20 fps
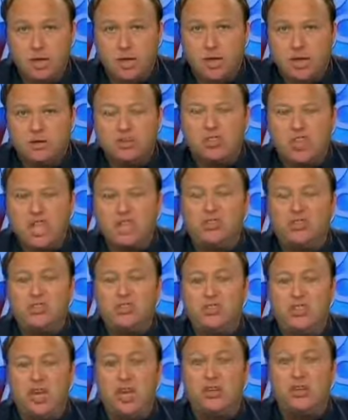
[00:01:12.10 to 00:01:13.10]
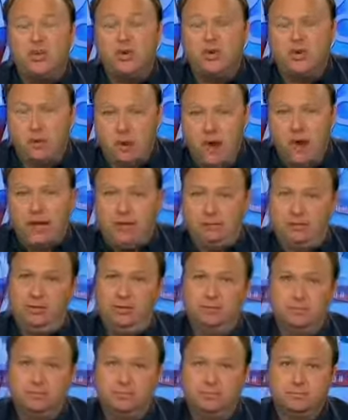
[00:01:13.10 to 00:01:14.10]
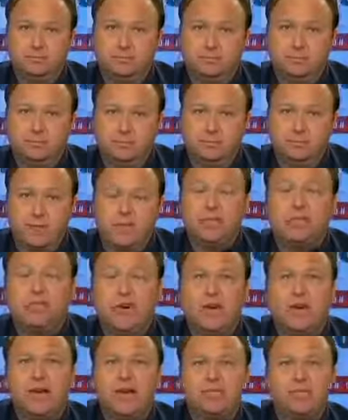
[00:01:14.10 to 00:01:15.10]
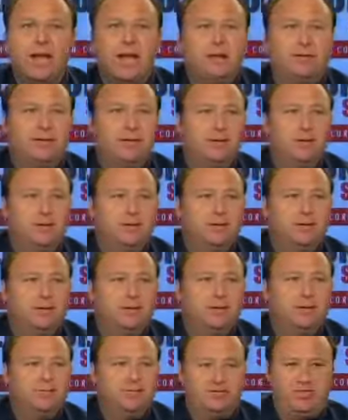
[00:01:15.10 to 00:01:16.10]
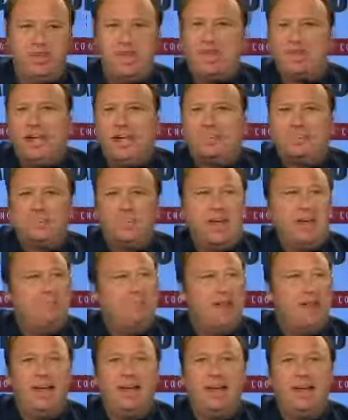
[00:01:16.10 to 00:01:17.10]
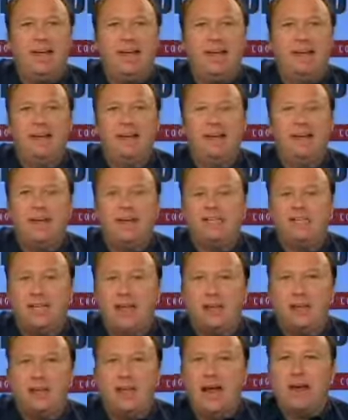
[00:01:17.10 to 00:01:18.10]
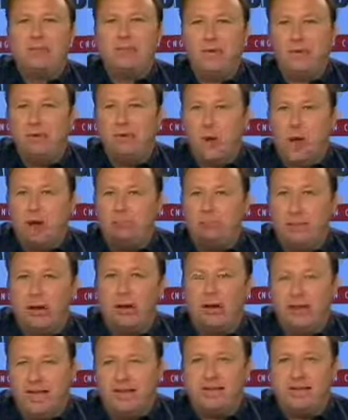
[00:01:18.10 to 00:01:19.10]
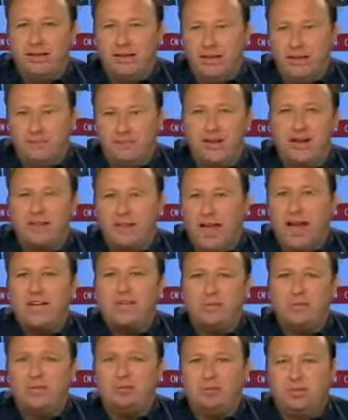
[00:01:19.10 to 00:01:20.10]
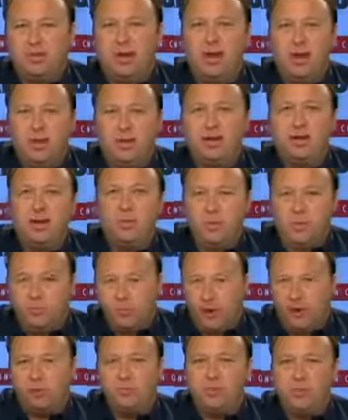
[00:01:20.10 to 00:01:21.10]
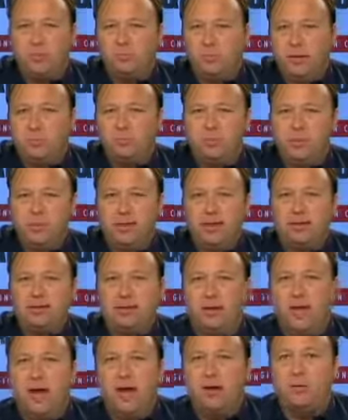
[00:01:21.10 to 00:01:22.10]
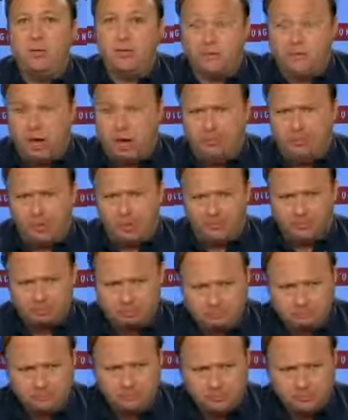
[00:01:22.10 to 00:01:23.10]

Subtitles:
And goes, this is just great. It's funny because I'd seen that same day, I guess later in the afternoon, Ron Paul in front of the ice cream stand where they were interviewing people at the Iowa straw poll.